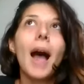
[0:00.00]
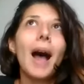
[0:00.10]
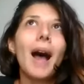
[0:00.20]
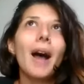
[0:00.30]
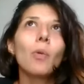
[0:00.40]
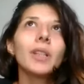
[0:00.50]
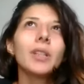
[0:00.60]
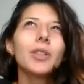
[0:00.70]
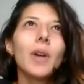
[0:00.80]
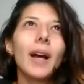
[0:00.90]
I
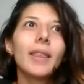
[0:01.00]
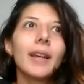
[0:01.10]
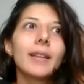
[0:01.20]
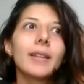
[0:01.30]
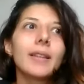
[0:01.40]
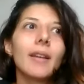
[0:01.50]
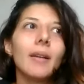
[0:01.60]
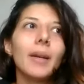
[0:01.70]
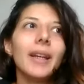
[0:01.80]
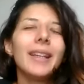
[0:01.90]
wanted to add that
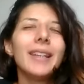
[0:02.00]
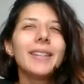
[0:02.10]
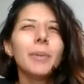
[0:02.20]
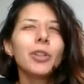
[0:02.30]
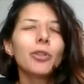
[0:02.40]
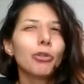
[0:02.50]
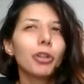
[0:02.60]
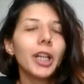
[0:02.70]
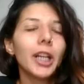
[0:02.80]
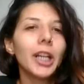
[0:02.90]
it is a bit
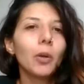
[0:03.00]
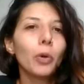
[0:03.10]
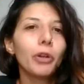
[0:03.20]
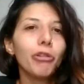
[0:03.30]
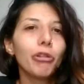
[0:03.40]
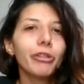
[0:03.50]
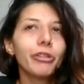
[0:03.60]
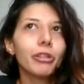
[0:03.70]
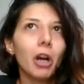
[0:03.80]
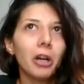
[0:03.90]
tricky when you
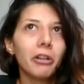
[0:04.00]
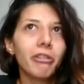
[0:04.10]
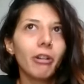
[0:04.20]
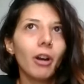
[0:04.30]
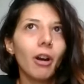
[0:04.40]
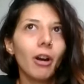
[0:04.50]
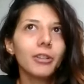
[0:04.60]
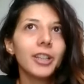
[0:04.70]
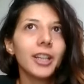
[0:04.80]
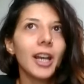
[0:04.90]
start
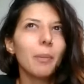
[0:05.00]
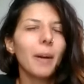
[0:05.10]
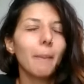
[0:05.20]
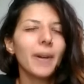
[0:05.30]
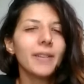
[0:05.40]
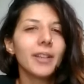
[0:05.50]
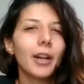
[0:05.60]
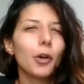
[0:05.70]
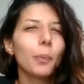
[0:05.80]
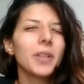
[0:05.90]
setting up campaigns that
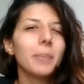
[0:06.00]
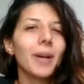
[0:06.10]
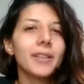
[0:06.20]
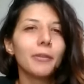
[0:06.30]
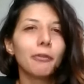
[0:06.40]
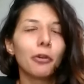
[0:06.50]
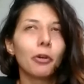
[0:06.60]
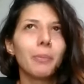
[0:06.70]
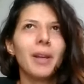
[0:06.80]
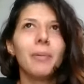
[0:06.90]
are optimizing
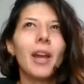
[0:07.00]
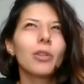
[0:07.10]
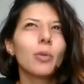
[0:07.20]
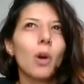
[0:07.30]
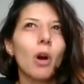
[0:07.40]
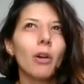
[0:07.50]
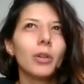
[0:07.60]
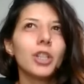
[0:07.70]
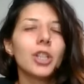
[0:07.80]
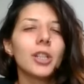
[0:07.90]
for maybe add to cart or
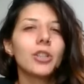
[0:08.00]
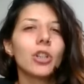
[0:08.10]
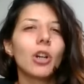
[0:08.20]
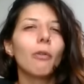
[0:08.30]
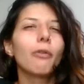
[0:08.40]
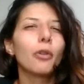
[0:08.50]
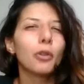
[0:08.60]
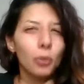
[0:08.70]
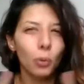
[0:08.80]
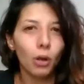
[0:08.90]
initiated checkout
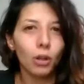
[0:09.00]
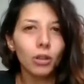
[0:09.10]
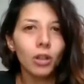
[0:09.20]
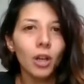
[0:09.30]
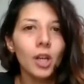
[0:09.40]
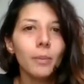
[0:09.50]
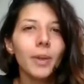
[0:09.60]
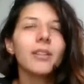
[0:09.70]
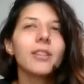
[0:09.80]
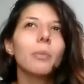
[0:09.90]
for too long,
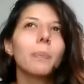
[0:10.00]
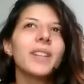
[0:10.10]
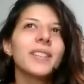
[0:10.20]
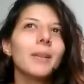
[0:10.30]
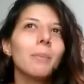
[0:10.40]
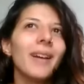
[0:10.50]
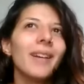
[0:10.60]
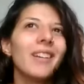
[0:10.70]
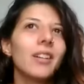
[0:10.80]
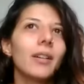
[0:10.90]
because your pixel
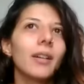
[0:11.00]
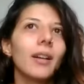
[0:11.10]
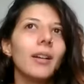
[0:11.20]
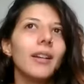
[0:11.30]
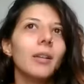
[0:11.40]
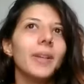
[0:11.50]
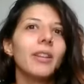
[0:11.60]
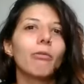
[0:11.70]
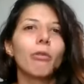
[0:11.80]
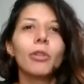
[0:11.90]
might learn a little bit
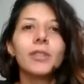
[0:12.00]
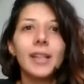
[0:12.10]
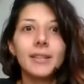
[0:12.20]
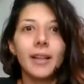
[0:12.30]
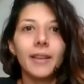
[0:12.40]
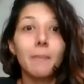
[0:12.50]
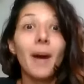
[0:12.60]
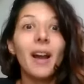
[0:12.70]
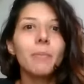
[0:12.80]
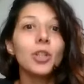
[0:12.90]
the wrong data. They
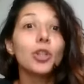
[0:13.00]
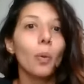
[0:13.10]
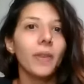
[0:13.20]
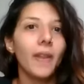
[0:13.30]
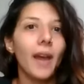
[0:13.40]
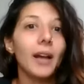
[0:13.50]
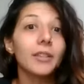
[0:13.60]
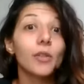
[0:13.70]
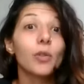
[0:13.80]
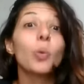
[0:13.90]
might be showing the
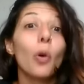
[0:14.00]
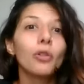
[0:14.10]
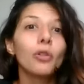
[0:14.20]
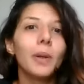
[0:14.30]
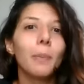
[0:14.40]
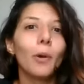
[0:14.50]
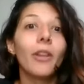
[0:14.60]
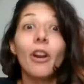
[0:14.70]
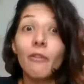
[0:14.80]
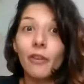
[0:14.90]
ads to those people
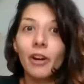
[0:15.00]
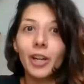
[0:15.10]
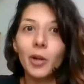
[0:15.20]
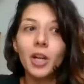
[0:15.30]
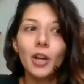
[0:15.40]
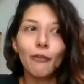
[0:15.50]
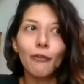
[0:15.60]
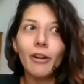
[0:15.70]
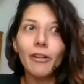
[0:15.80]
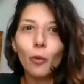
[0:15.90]
that are very,
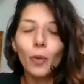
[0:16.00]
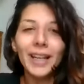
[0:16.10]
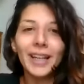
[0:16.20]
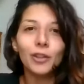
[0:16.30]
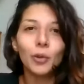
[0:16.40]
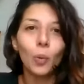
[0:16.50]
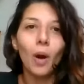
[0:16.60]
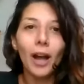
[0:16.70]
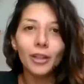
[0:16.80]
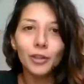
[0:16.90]
very willing
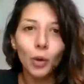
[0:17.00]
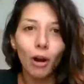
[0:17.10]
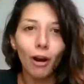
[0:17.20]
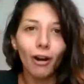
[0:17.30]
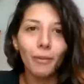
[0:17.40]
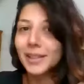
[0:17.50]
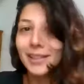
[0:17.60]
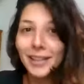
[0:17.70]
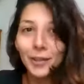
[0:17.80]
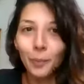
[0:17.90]
to add to cart, but
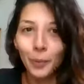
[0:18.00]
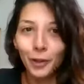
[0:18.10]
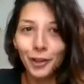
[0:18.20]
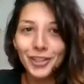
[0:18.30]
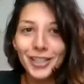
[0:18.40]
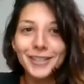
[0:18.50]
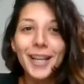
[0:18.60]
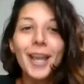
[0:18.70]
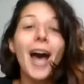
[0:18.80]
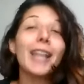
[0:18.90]
then they don't purchase.
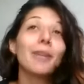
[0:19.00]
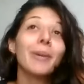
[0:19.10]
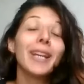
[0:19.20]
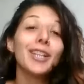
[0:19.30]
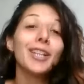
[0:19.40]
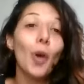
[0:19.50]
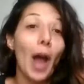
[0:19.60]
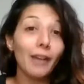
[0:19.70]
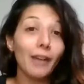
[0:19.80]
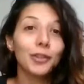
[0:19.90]
At the beginning, you
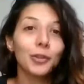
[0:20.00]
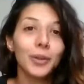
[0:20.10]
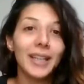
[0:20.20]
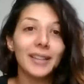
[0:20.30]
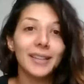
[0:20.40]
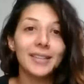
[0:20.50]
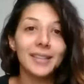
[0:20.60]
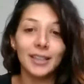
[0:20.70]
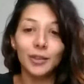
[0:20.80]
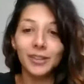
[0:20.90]
have to do it, as I
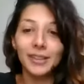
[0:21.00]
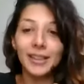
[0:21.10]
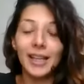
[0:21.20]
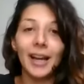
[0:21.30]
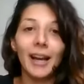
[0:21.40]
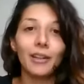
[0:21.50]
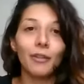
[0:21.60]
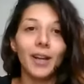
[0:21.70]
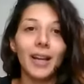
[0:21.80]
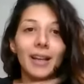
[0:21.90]
said, because it's like kind
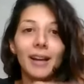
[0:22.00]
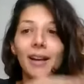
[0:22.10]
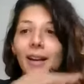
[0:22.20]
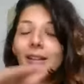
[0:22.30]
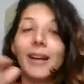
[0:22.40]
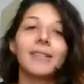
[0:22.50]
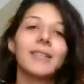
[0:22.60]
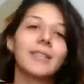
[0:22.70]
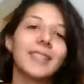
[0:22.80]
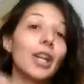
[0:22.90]
of like a
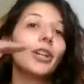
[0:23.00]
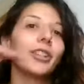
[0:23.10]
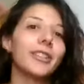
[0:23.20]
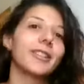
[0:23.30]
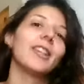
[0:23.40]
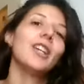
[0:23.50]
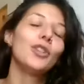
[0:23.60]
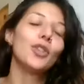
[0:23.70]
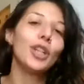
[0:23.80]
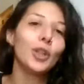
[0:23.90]
stairs.
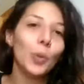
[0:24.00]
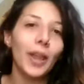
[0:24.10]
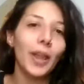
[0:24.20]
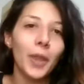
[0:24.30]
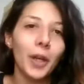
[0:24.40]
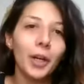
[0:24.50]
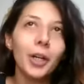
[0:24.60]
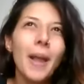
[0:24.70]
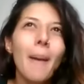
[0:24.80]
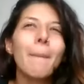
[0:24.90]
You need to get
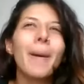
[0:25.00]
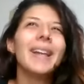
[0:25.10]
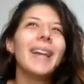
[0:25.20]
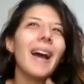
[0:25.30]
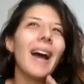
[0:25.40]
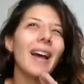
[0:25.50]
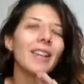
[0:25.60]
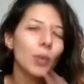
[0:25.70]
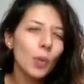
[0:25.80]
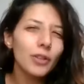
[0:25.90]
there. But
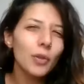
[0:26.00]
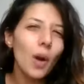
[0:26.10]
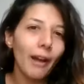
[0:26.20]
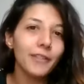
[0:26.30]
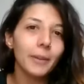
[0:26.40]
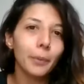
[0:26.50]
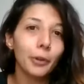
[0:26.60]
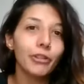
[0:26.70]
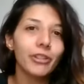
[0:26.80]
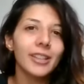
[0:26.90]
as soon as you have some
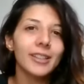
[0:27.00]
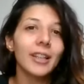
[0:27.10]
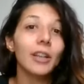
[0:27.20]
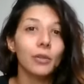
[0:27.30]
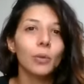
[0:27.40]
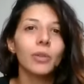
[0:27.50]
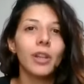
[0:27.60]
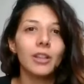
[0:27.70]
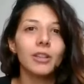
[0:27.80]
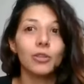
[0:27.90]
purchases and as soon
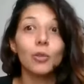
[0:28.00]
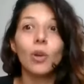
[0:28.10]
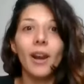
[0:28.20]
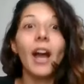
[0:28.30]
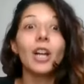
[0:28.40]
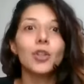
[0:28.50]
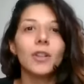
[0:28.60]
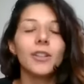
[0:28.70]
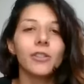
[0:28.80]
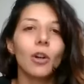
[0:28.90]
that you can
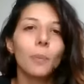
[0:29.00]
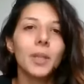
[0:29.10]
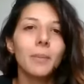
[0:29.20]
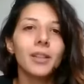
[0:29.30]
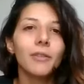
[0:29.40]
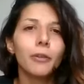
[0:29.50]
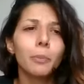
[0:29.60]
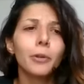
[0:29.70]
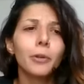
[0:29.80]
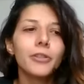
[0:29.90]
actually start optimizing
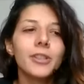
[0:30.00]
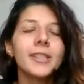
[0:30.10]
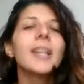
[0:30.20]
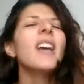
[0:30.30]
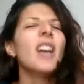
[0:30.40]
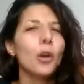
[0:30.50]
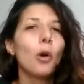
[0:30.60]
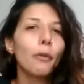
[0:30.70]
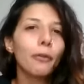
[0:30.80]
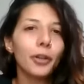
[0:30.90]
for purchases,
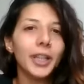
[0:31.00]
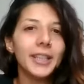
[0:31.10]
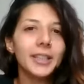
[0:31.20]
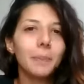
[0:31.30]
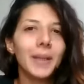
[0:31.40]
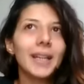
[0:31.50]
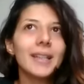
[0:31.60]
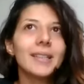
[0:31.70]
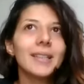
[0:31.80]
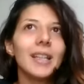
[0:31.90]
go for it.
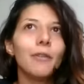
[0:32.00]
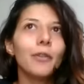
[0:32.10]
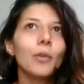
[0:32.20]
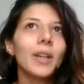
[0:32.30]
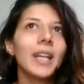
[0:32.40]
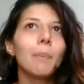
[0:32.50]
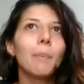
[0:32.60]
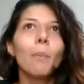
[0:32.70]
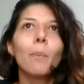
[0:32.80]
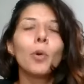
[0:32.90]
Because if you
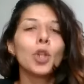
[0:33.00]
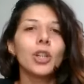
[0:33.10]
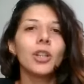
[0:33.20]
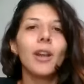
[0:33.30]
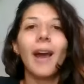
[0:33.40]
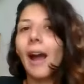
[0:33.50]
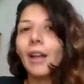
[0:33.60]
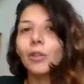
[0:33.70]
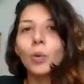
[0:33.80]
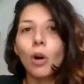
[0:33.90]
keep on pushing
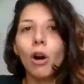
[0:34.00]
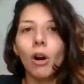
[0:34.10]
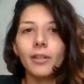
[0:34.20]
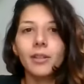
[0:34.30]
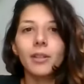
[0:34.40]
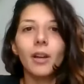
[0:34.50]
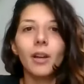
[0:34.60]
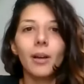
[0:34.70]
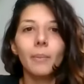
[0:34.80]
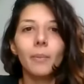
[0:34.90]
add to cart
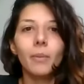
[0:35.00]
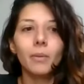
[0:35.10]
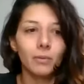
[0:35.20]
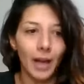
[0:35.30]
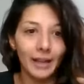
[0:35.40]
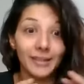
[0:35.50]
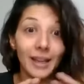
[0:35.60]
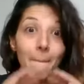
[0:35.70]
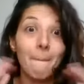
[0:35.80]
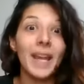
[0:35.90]
as
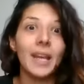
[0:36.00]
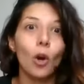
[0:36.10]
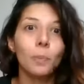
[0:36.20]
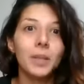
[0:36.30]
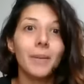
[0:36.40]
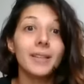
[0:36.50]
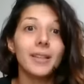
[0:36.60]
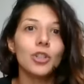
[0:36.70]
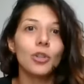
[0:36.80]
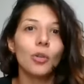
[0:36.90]
a main
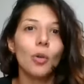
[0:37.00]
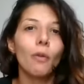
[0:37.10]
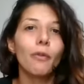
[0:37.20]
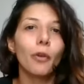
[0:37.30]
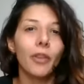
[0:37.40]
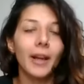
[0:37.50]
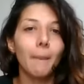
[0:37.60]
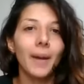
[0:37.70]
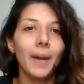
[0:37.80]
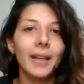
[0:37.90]
optimization goal for the
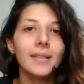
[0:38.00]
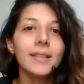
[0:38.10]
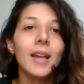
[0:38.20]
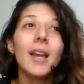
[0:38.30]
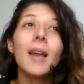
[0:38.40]
campaigns,